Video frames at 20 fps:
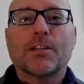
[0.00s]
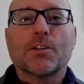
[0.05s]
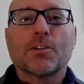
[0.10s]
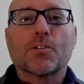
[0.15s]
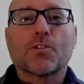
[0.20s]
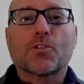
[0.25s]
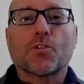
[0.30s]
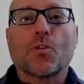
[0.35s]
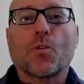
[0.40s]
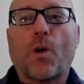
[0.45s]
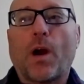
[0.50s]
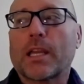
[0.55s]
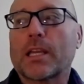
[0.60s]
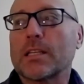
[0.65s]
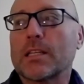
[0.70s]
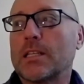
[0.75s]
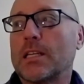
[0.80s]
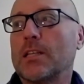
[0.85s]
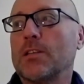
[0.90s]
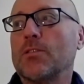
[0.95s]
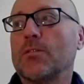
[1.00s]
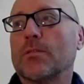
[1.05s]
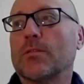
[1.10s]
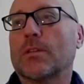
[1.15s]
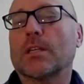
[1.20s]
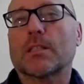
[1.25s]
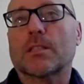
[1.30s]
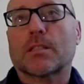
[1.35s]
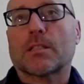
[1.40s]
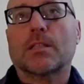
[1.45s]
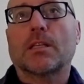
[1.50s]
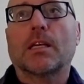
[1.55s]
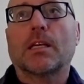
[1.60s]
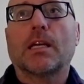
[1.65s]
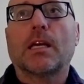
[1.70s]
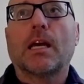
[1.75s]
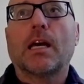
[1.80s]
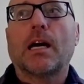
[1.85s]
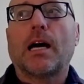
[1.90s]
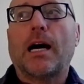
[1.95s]
So I continue this.
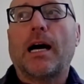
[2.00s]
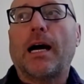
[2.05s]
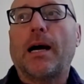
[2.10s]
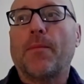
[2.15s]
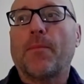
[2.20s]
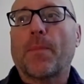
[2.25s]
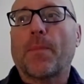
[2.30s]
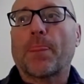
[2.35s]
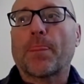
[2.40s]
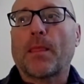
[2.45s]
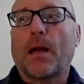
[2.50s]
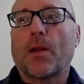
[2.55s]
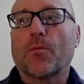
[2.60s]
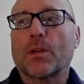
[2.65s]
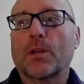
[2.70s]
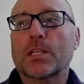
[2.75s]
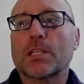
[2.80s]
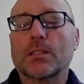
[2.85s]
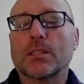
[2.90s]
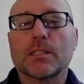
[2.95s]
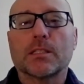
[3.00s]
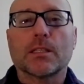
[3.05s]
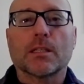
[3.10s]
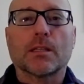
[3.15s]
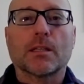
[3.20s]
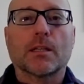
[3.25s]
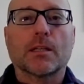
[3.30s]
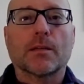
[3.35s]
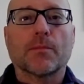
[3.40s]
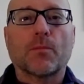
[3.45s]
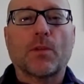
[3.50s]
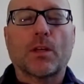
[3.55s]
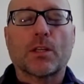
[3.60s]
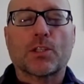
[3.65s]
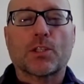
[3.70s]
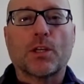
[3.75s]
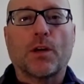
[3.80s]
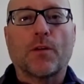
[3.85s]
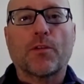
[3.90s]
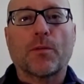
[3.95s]
Um, I recently did a, a
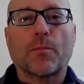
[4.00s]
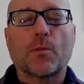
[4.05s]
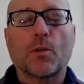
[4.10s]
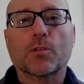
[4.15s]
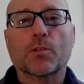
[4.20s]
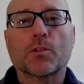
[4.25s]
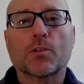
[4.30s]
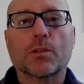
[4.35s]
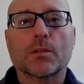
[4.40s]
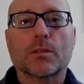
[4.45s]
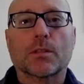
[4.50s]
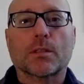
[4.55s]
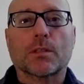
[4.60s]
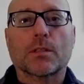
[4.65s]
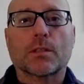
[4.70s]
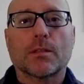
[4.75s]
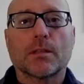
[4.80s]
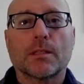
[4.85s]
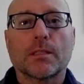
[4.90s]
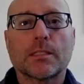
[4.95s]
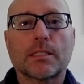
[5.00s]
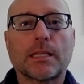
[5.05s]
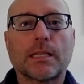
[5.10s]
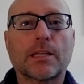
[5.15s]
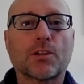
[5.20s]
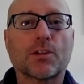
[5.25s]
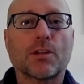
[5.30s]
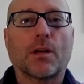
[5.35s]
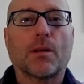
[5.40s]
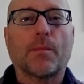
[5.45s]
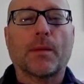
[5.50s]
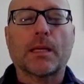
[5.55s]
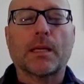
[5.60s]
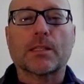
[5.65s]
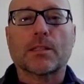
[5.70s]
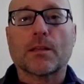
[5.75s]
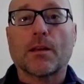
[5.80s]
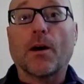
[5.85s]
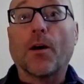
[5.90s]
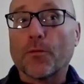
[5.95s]
self hypnosis session on
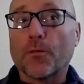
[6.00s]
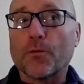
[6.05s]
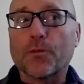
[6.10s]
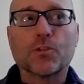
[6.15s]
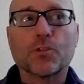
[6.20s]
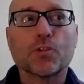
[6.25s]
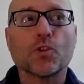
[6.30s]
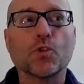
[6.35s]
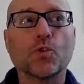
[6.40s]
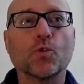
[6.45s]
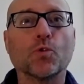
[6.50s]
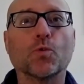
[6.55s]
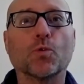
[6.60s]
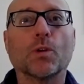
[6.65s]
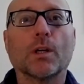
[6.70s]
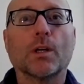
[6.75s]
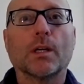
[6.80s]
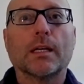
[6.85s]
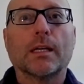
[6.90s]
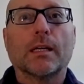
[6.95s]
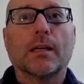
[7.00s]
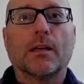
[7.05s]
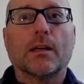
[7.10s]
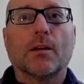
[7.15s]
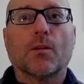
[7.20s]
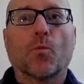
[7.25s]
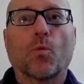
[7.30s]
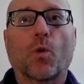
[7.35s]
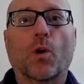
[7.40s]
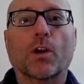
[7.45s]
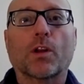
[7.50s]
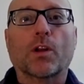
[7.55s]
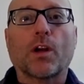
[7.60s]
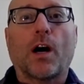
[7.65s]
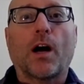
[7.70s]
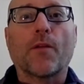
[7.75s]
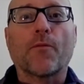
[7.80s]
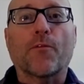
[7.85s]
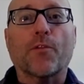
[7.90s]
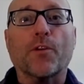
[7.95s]
myself to work
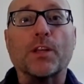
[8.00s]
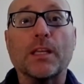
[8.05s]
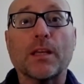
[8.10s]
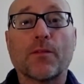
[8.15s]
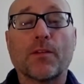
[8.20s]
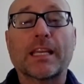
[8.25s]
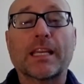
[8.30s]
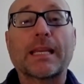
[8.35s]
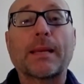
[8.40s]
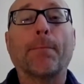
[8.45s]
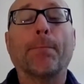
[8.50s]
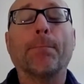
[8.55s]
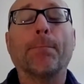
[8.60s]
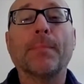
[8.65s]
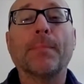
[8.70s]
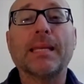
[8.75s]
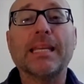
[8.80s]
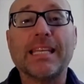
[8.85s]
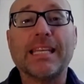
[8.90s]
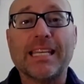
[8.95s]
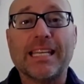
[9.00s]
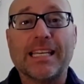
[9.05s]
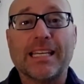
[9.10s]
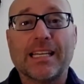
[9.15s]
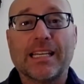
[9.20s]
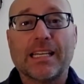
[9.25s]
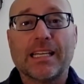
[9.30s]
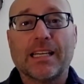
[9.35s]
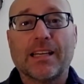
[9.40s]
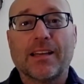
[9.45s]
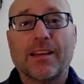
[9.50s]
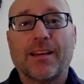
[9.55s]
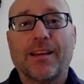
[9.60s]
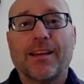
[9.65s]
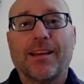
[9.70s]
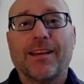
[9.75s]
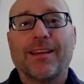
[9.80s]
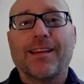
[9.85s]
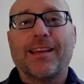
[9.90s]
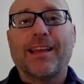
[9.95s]
on forgiving me.
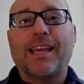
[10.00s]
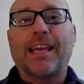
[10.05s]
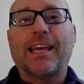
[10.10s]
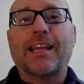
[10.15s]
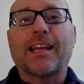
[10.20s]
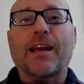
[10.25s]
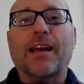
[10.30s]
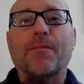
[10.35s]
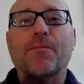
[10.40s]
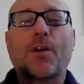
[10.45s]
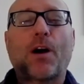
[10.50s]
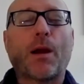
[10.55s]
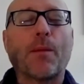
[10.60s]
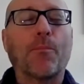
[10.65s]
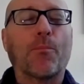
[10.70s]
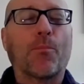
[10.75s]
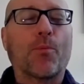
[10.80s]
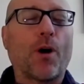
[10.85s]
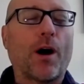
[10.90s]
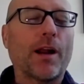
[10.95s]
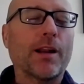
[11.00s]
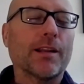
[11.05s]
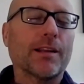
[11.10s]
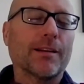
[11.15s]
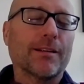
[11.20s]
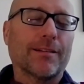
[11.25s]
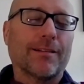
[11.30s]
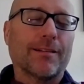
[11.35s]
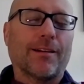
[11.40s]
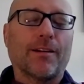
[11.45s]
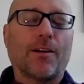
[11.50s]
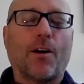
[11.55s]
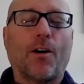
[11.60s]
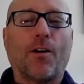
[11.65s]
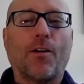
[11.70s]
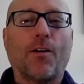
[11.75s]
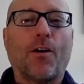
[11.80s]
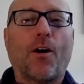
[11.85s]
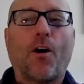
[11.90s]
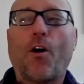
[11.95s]
And I, I brought
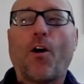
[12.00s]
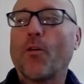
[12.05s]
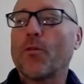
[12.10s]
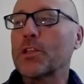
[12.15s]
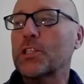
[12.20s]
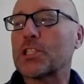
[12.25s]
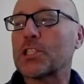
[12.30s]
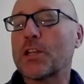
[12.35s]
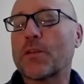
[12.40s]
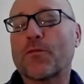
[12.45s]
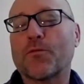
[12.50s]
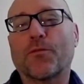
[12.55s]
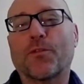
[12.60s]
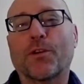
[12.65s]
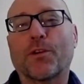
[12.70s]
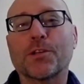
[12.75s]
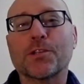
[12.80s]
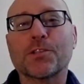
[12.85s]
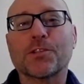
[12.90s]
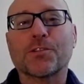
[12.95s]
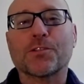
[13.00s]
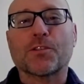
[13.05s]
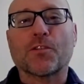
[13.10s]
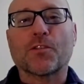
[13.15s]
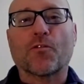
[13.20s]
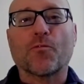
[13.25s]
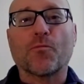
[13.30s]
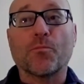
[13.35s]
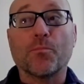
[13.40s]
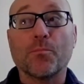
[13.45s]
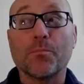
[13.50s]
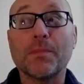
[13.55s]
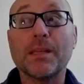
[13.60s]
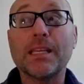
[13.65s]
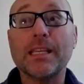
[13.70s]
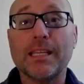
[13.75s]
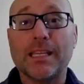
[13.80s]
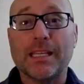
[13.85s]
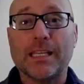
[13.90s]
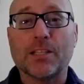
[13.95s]
all these different versions of
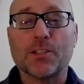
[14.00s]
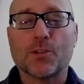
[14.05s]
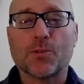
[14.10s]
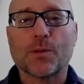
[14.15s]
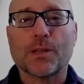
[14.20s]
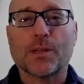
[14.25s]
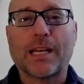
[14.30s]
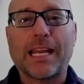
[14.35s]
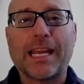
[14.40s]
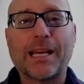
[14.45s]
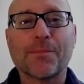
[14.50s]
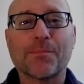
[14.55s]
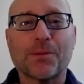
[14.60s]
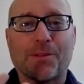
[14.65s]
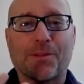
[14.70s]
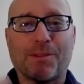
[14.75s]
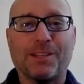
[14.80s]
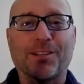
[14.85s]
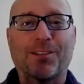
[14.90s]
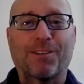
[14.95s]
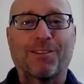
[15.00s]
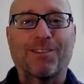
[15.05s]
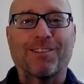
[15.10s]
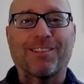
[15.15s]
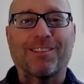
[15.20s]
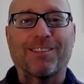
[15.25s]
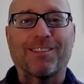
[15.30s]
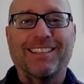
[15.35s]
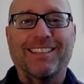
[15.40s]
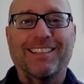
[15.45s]
me into an amphitheater.